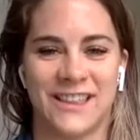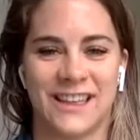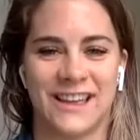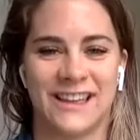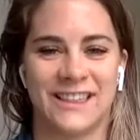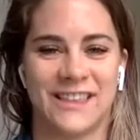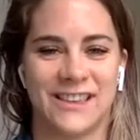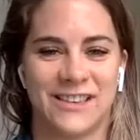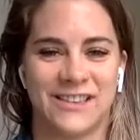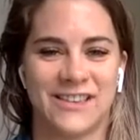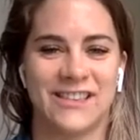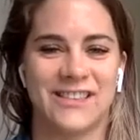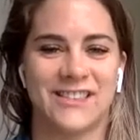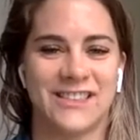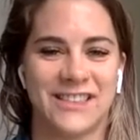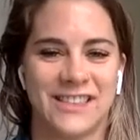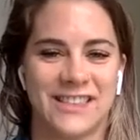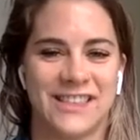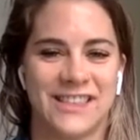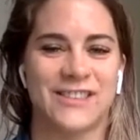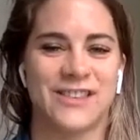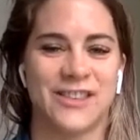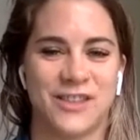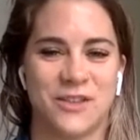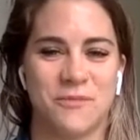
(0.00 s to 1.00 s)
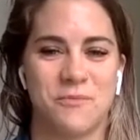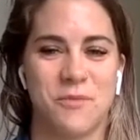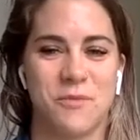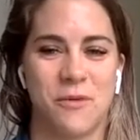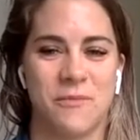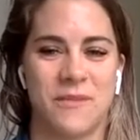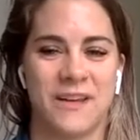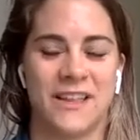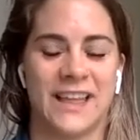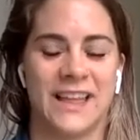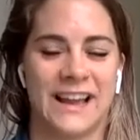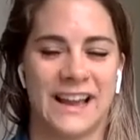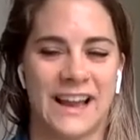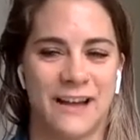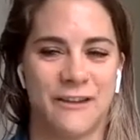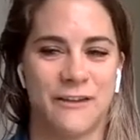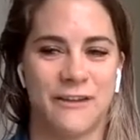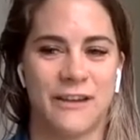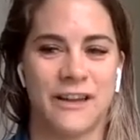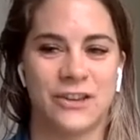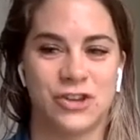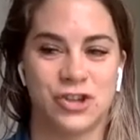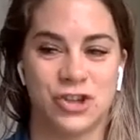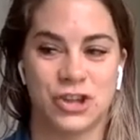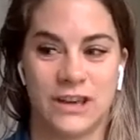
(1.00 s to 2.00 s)
Like this is the moment. Like I
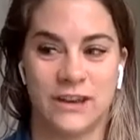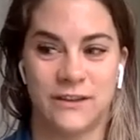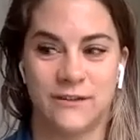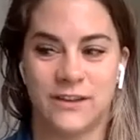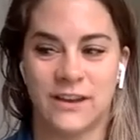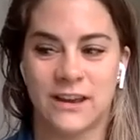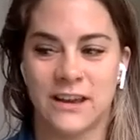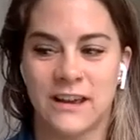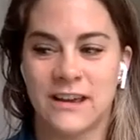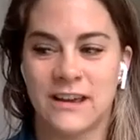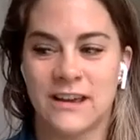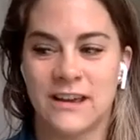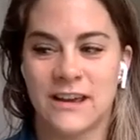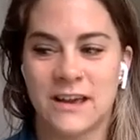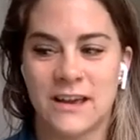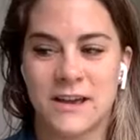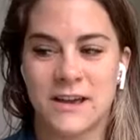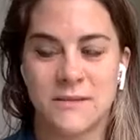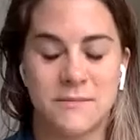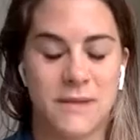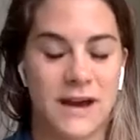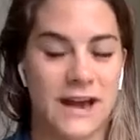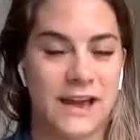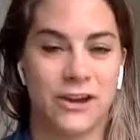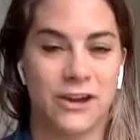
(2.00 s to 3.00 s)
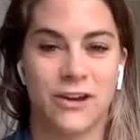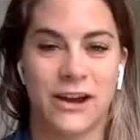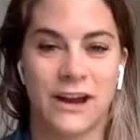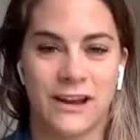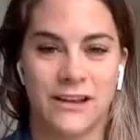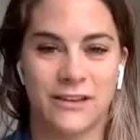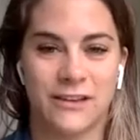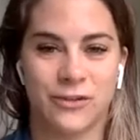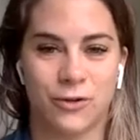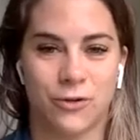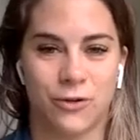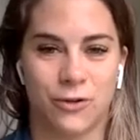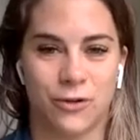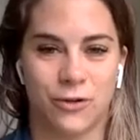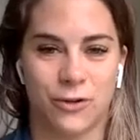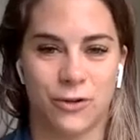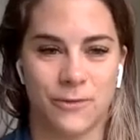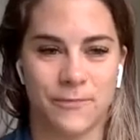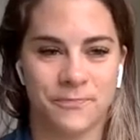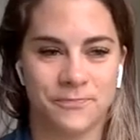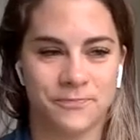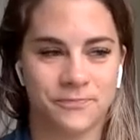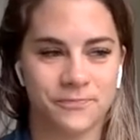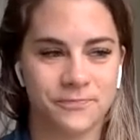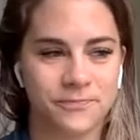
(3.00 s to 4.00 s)
achieved my greatest
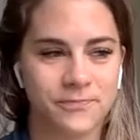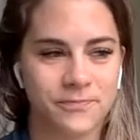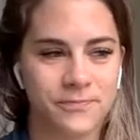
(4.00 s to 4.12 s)
goal.